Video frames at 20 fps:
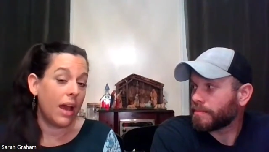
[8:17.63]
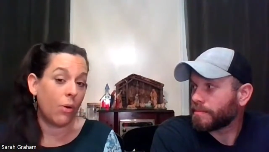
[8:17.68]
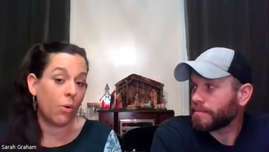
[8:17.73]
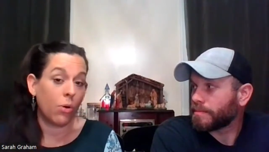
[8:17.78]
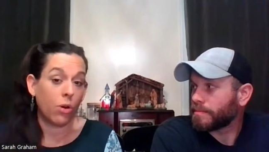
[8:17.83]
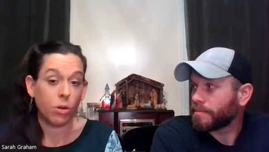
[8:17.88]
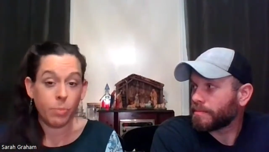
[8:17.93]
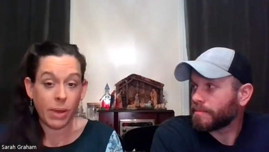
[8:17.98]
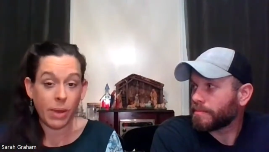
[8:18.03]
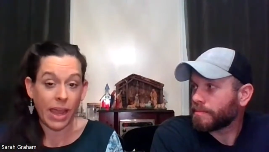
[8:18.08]

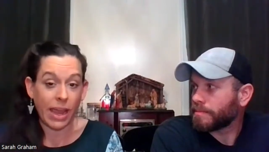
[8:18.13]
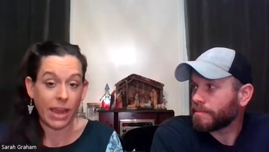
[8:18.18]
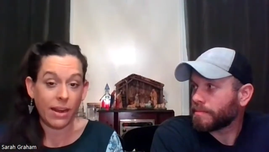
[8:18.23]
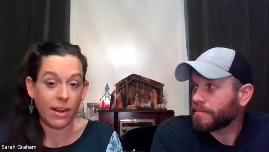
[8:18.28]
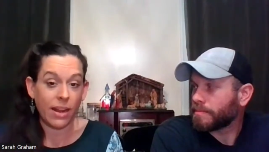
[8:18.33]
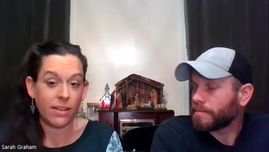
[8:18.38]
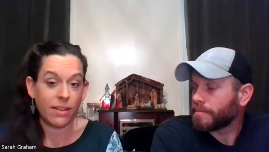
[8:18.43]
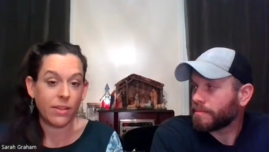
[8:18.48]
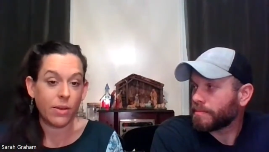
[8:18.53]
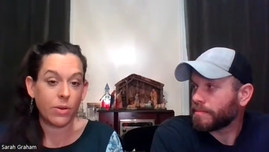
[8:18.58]
Speaker 1: or he'll
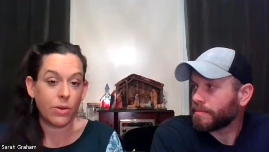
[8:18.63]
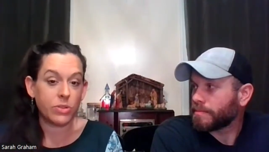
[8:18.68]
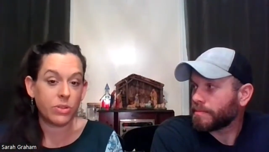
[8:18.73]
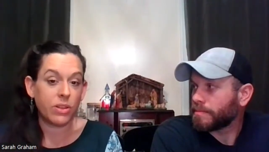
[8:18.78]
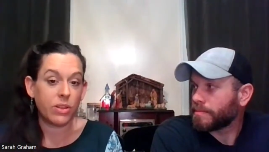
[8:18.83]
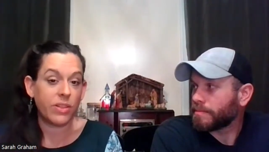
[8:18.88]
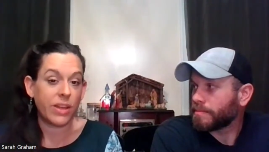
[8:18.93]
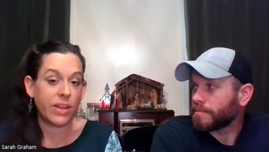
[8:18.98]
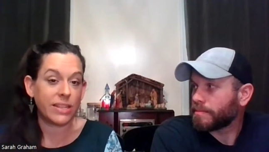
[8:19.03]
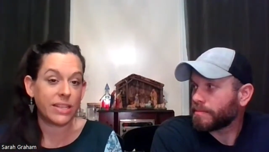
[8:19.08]
paint and those
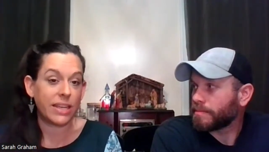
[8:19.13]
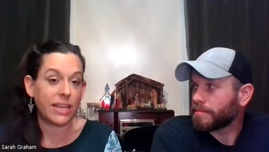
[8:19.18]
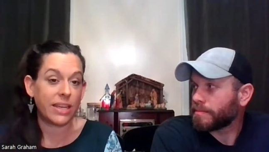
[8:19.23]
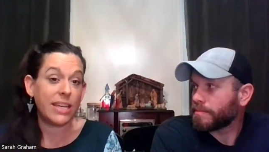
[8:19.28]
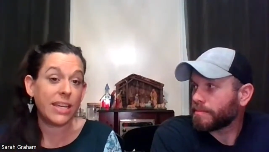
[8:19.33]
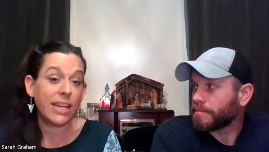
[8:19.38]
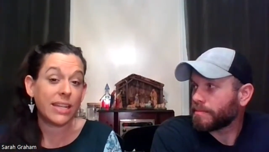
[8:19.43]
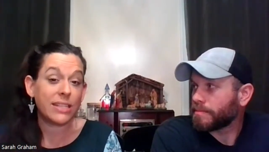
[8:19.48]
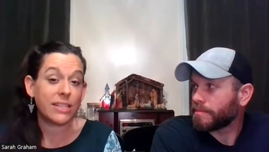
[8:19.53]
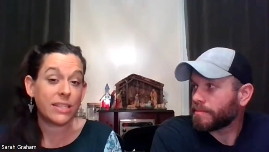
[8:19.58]
are the things that
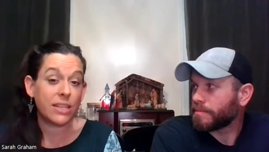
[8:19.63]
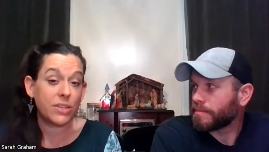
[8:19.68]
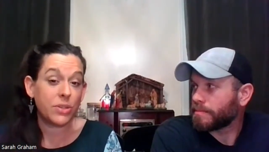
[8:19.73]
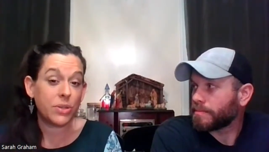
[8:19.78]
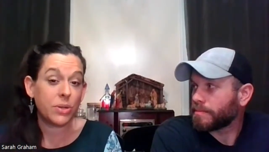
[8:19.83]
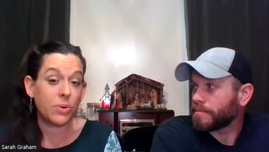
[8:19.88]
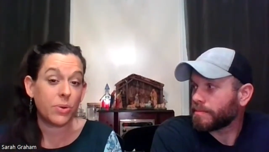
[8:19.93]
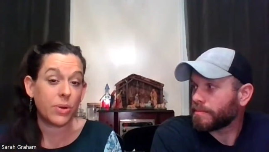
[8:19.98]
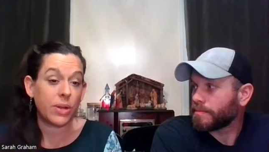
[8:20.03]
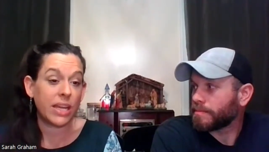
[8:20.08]
he gets to
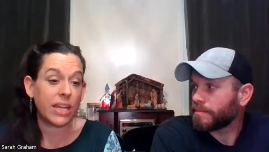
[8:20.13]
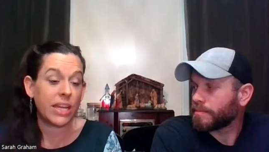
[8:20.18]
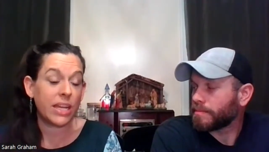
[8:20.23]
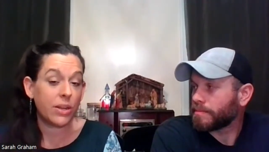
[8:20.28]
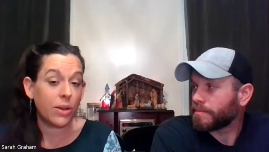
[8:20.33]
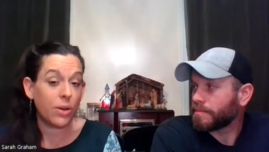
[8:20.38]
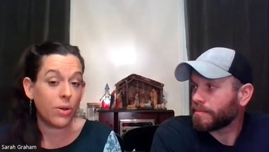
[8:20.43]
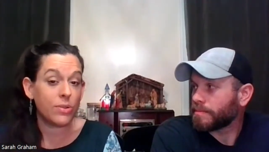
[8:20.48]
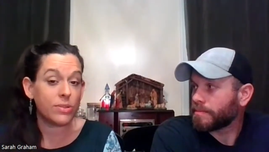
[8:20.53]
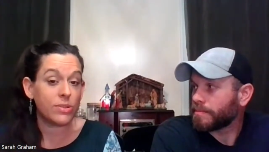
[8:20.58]
do and
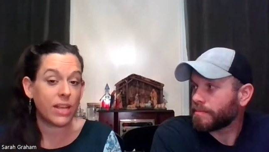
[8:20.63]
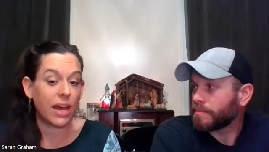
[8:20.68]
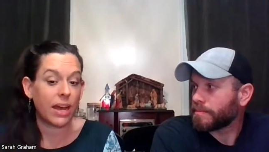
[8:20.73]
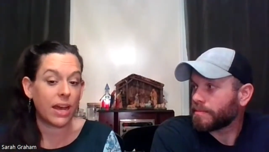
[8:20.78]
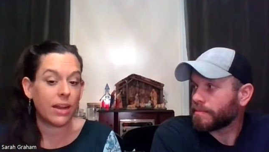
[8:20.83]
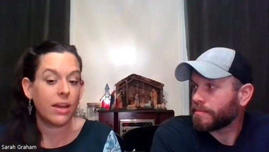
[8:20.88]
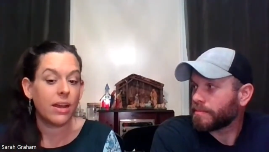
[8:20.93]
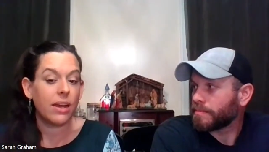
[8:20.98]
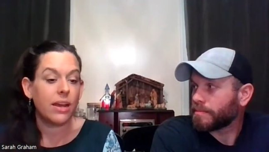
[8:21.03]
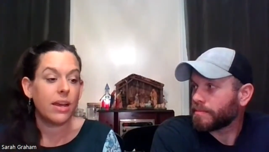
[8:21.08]
he knows
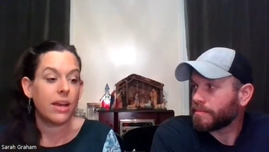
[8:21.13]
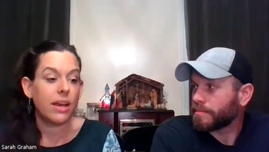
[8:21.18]
that